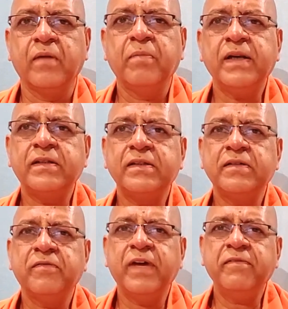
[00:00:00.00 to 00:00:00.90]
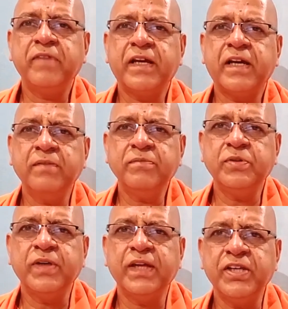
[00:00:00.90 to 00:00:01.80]
But when we come
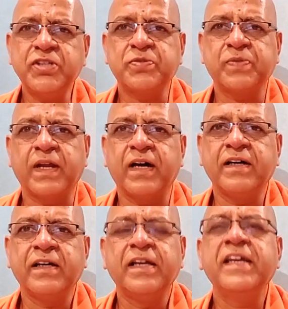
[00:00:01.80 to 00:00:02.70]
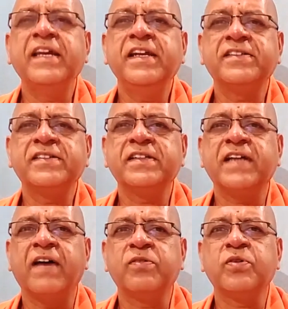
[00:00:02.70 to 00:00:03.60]
to Ishwara, he doesn't
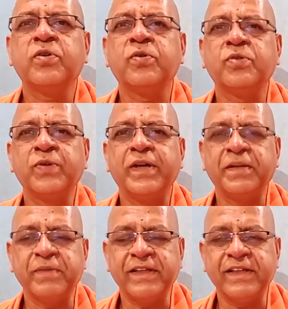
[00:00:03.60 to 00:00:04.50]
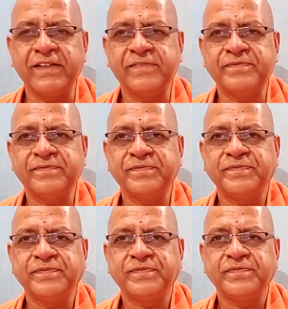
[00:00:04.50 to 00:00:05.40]
have to go to anybody.
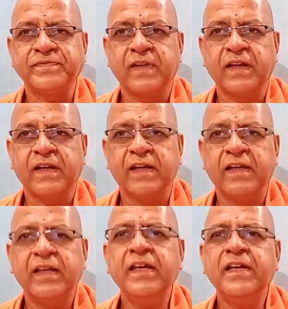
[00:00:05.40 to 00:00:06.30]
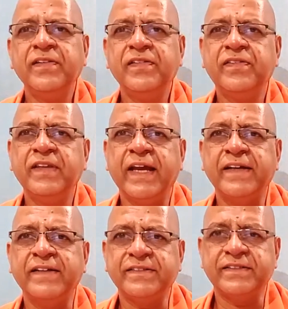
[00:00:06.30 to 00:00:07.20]
He is the
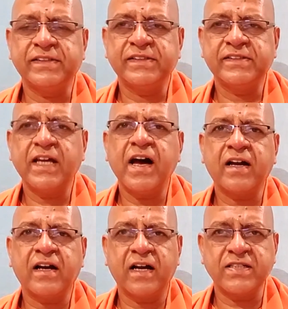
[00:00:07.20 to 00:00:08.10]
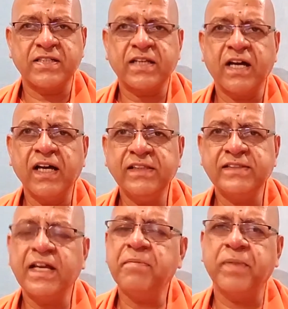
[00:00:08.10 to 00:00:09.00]
end. Sa kashta
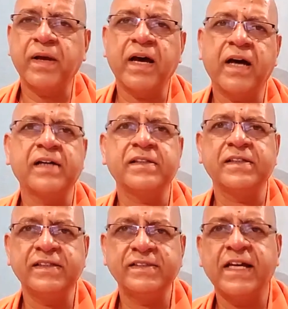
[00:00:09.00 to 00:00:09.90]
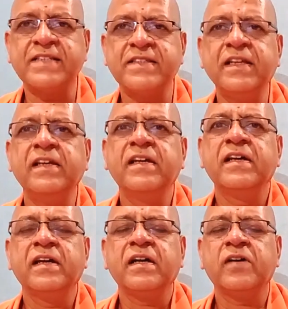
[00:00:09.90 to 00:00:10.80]
sa paragatais, as the
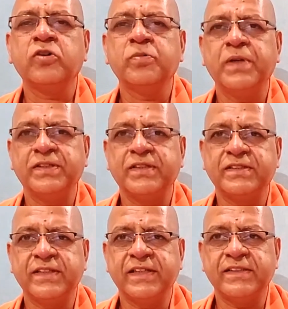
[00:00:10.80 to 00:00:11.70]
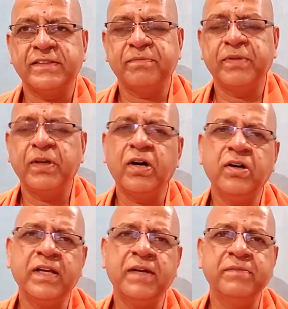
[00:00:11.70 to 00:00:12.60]
Kathopanishad says.
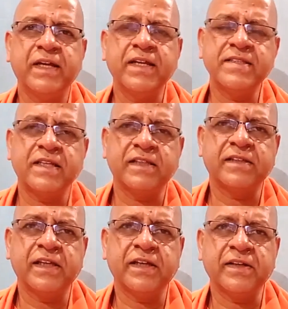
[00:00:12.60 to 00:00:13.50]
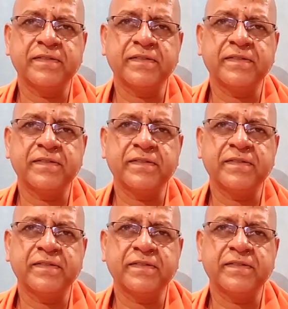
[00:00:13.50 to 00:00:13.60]
Beyond him, there is nothing.